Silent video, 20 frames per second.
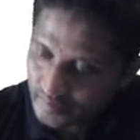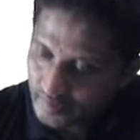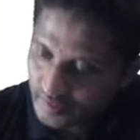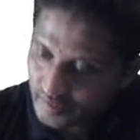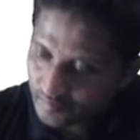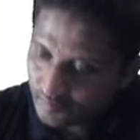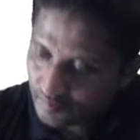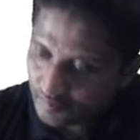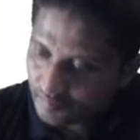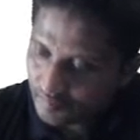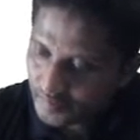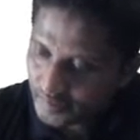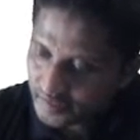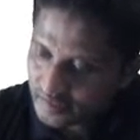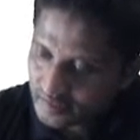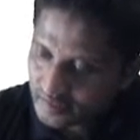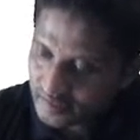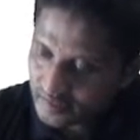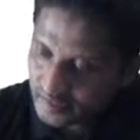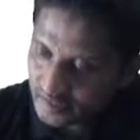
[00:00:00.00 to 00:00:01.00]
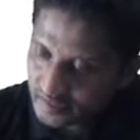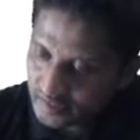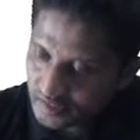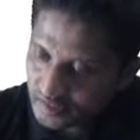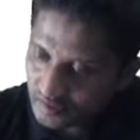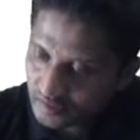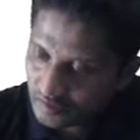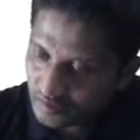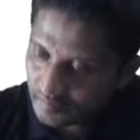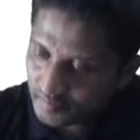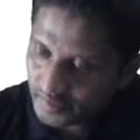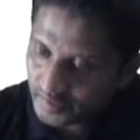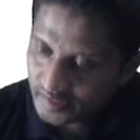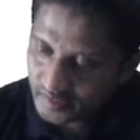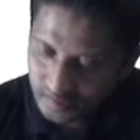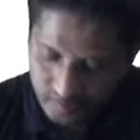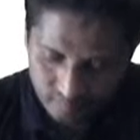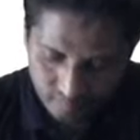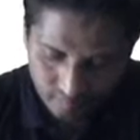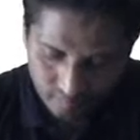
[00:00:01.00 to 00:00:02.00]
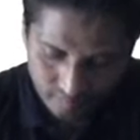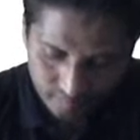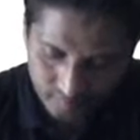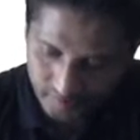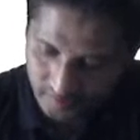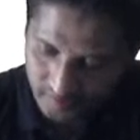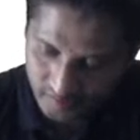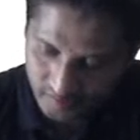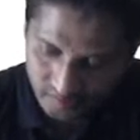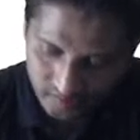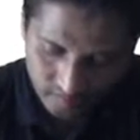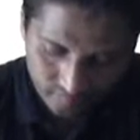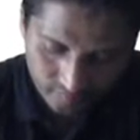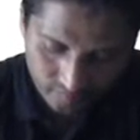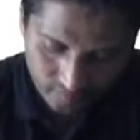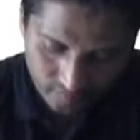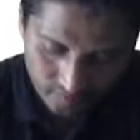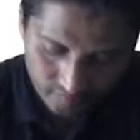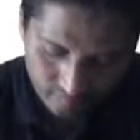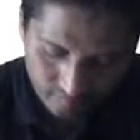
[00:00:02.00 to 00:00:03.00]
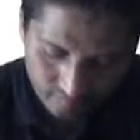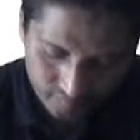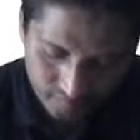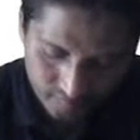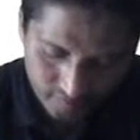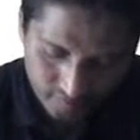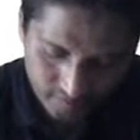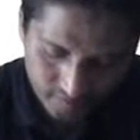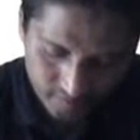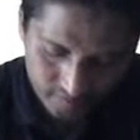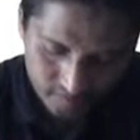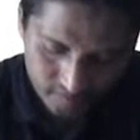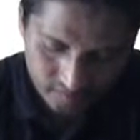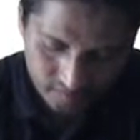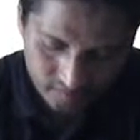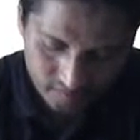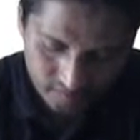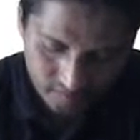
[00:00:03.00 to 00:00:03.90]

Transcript: F of minus theta is equal to minus f of theta. Therefore, f of theta is